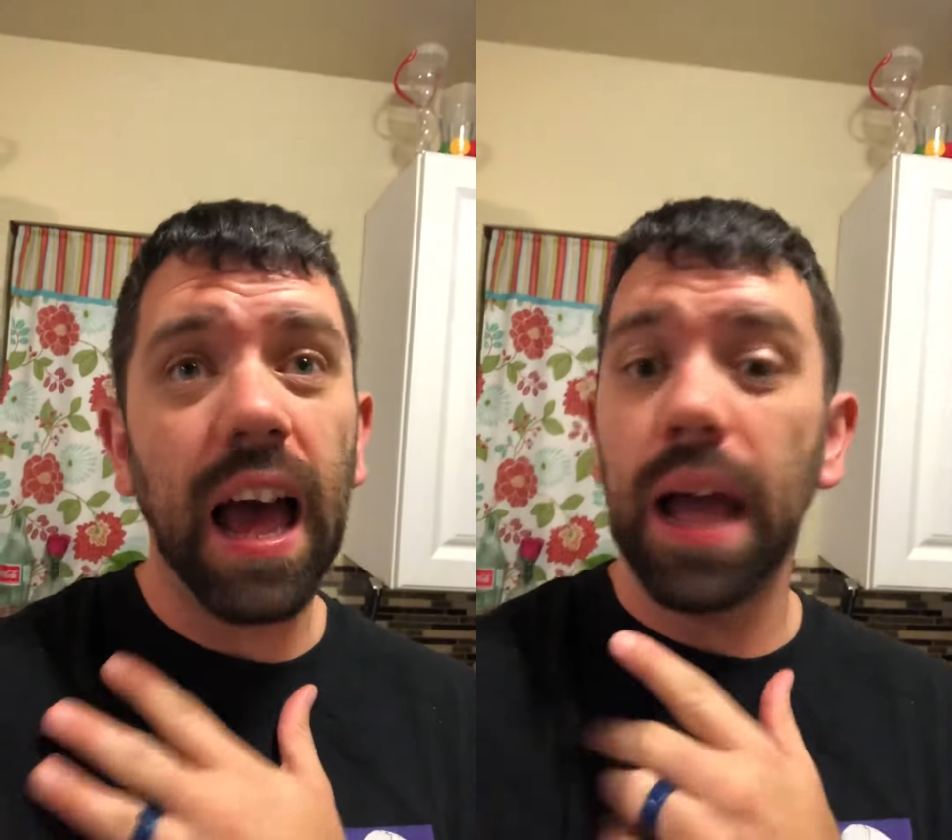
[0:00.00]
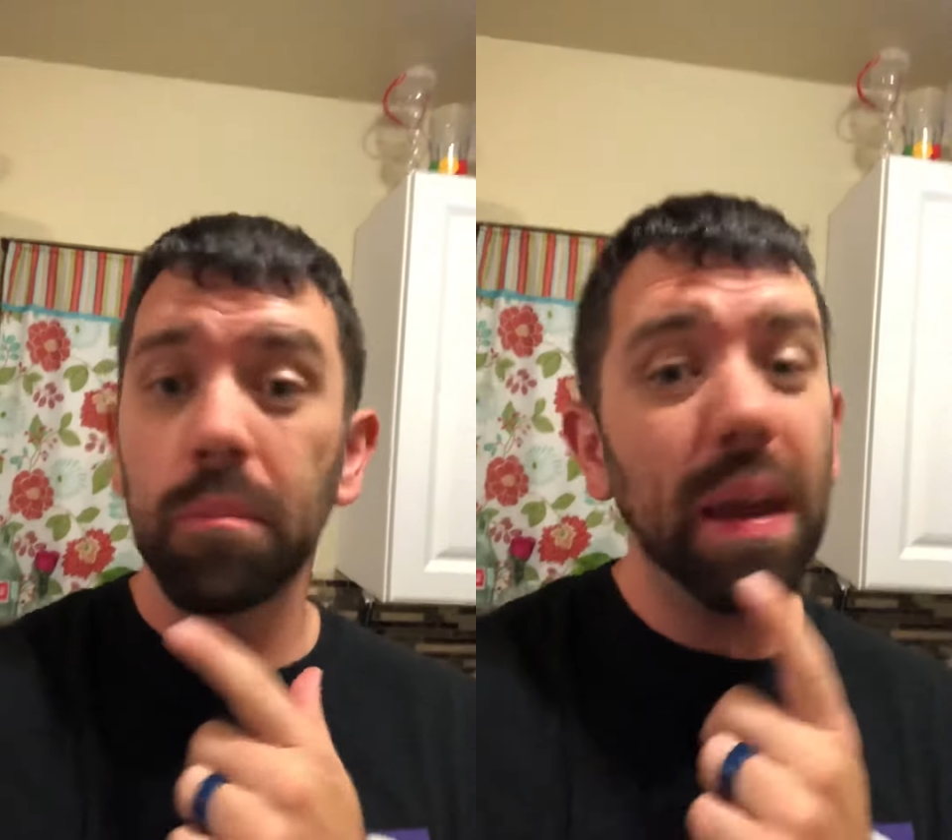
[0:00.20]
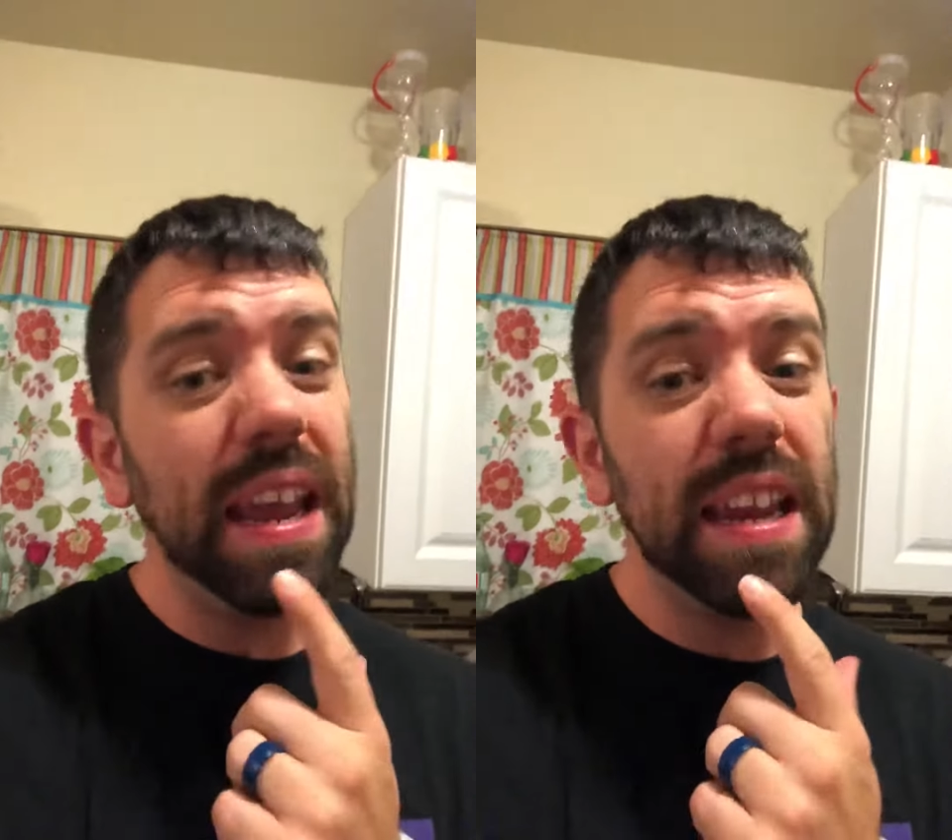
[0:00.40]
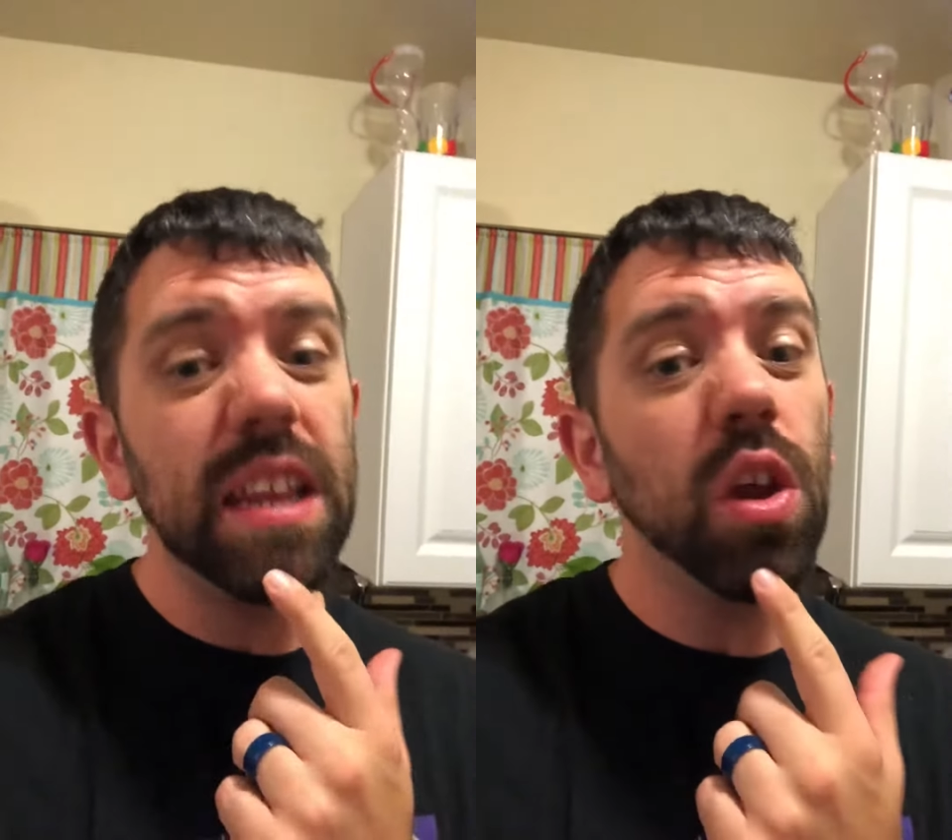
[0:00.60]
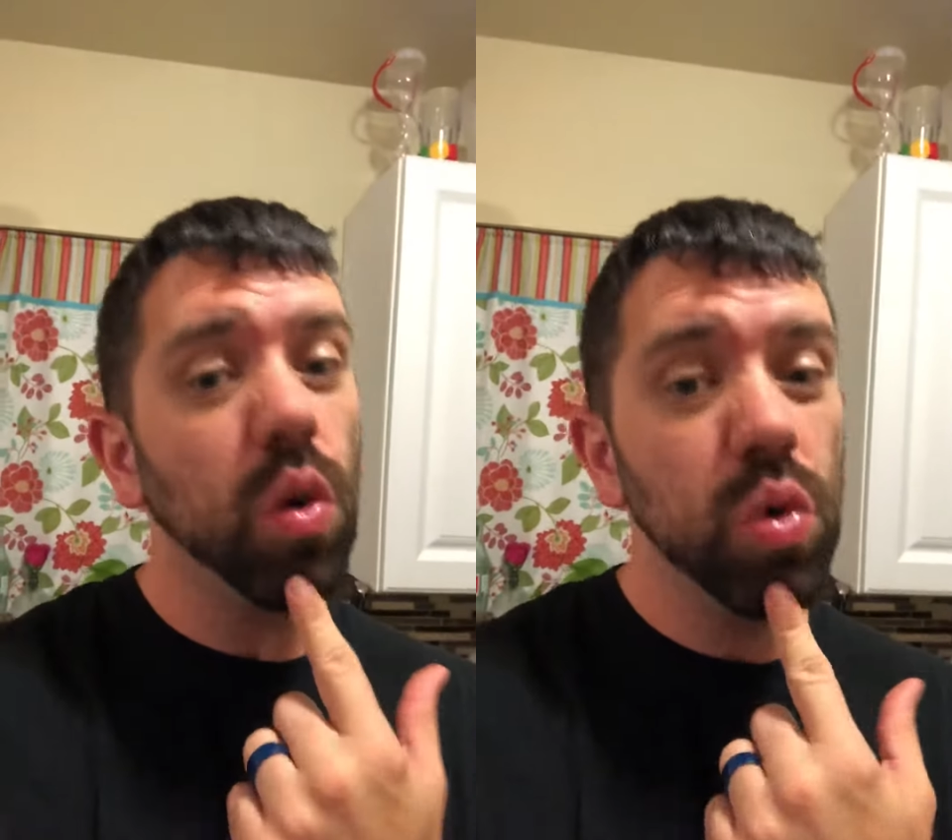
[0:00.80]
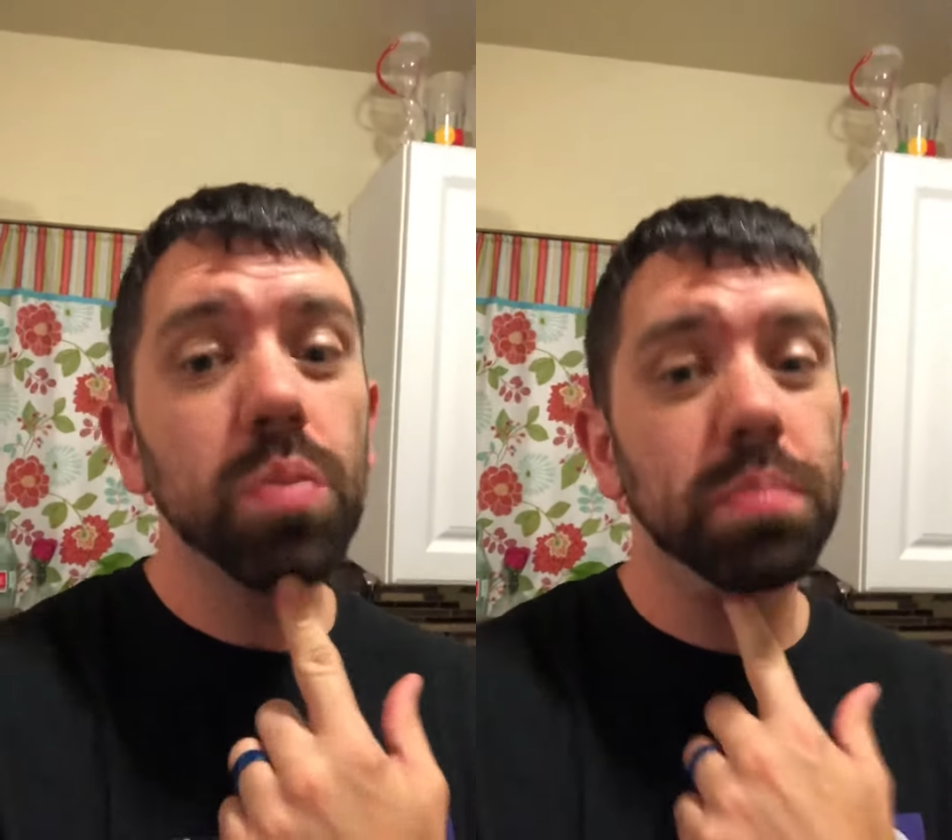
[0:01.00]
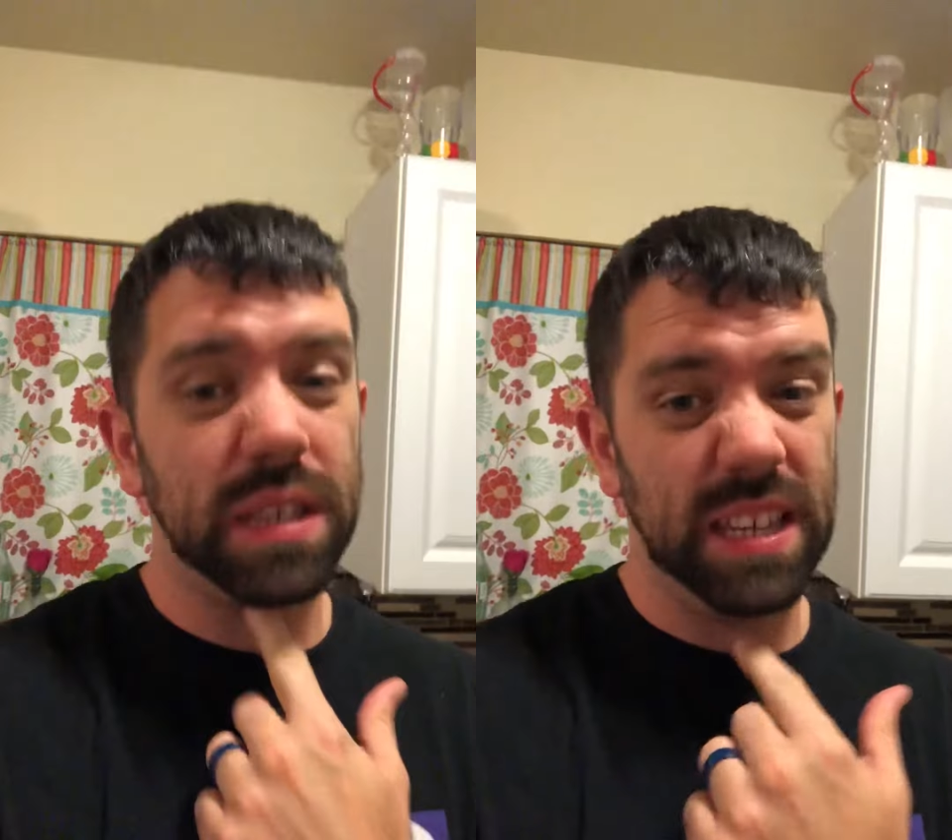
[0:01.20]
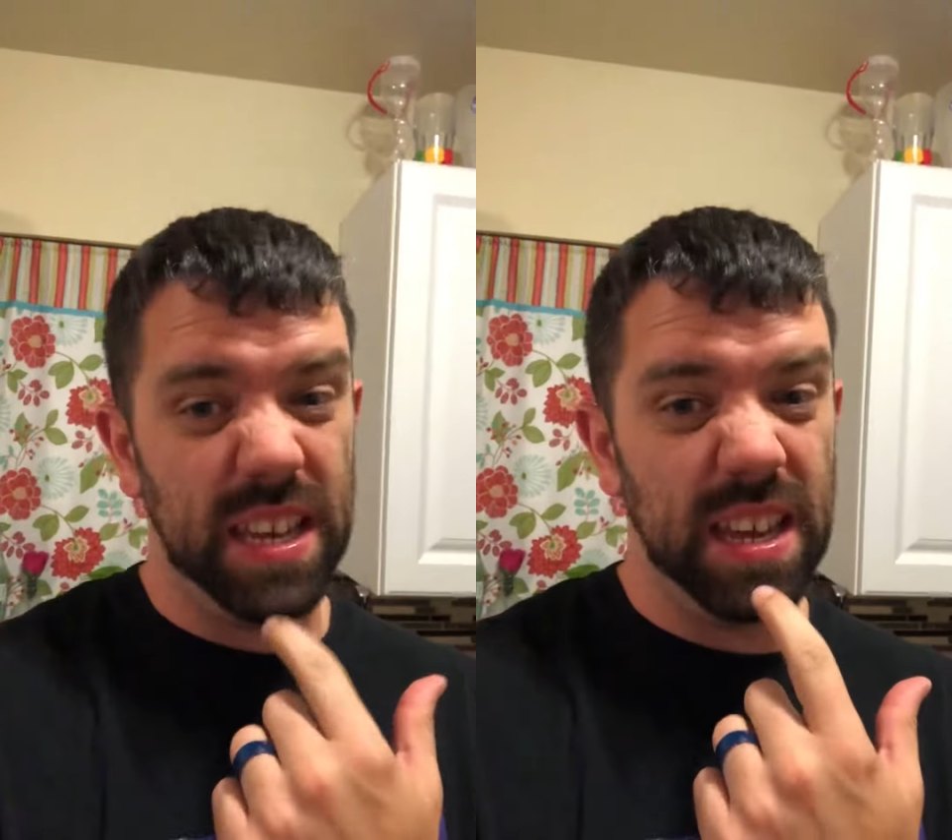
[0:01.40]
I made an
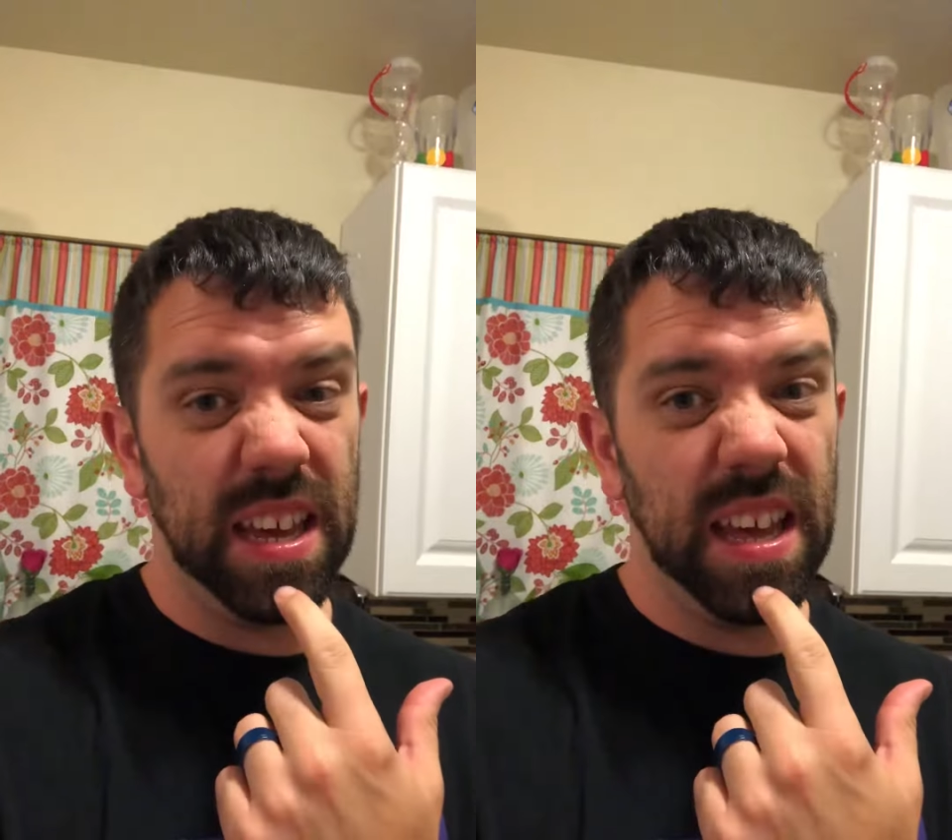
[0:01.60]
oopsie.